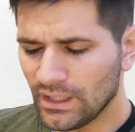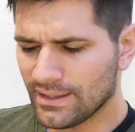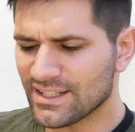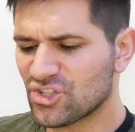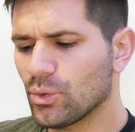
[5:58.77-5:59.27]

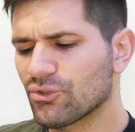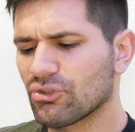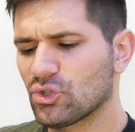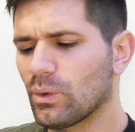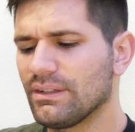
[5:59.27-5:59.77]
that's
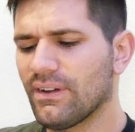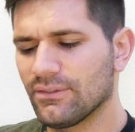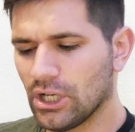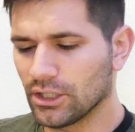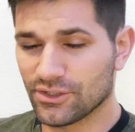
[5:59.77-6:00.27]

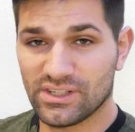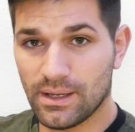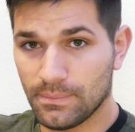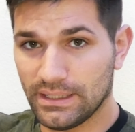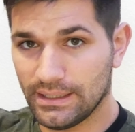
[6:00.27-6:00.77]

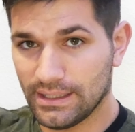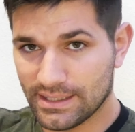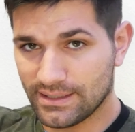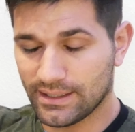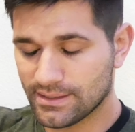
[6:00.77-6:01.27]
$225 immediately I
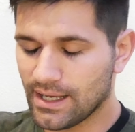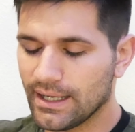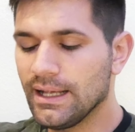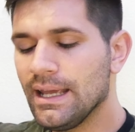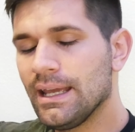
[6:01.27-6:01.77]
set
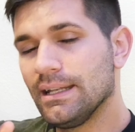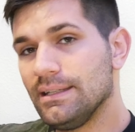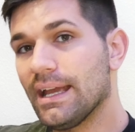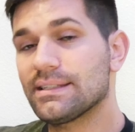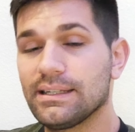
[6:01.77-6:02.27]
aside.
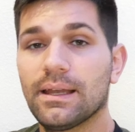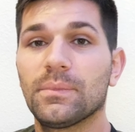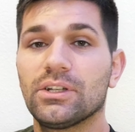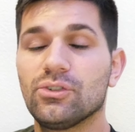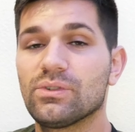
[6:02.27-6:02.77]
Next thing
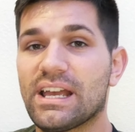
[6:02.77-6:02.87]
I'm gonna do is